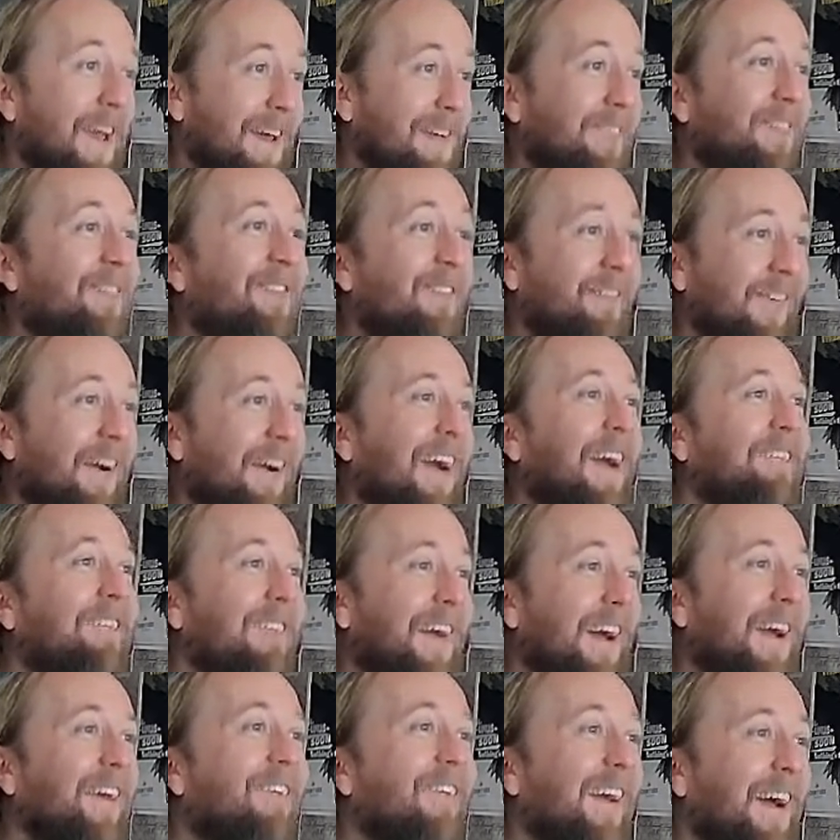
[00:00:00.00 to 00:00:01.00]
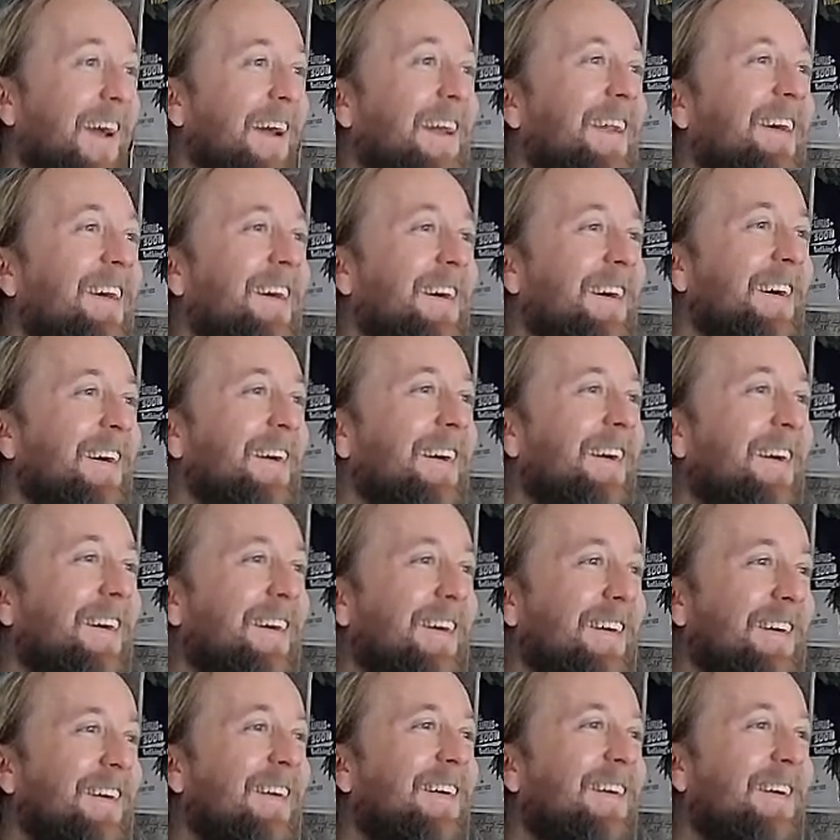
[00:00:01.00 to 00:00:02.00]
How does a triplet
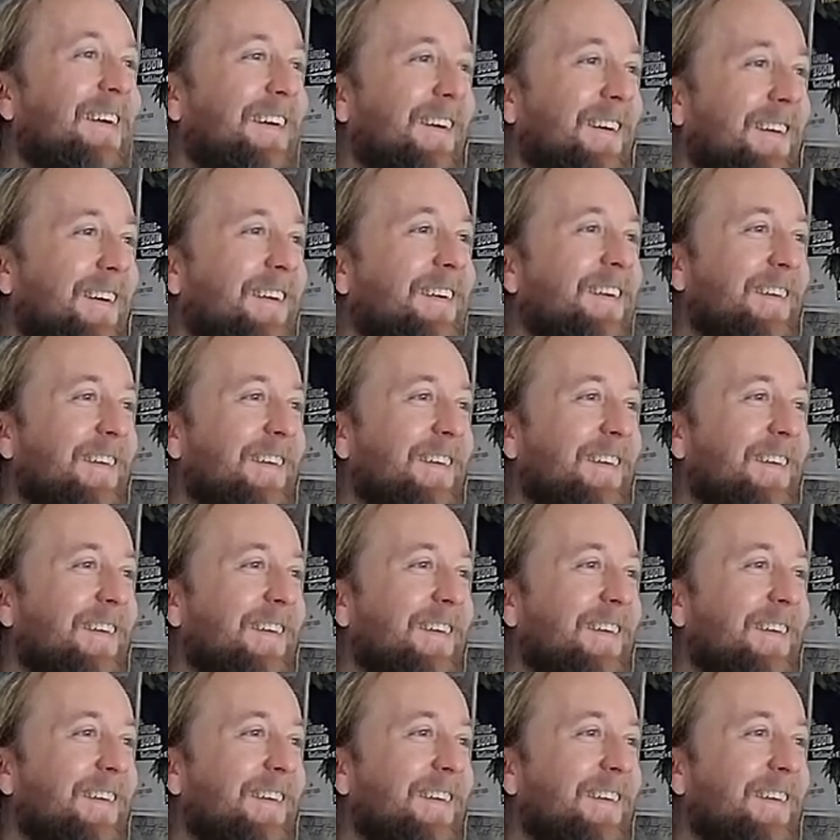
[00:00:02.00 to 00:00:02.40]
go in here?